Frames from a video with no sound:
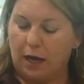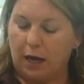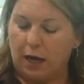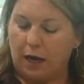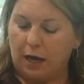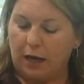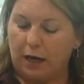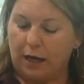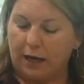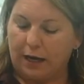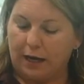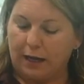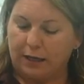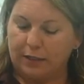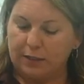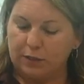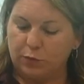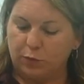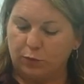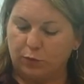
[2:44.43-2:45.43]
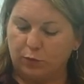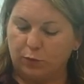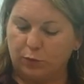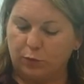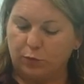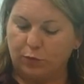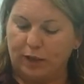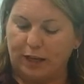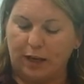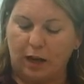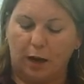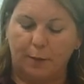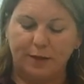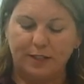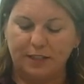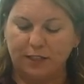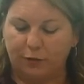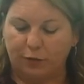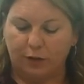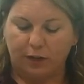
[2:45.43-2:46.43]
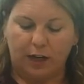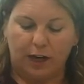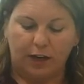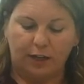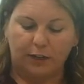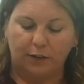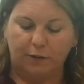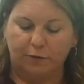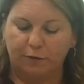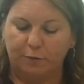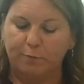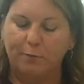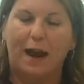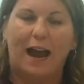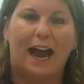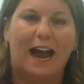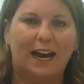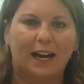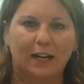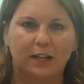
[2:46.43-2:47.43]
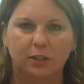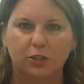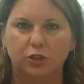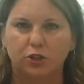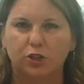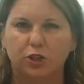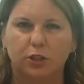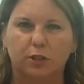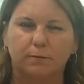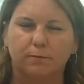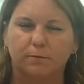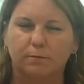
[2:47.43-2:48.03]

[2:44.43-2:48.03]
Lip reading: and they come in different kind of packaged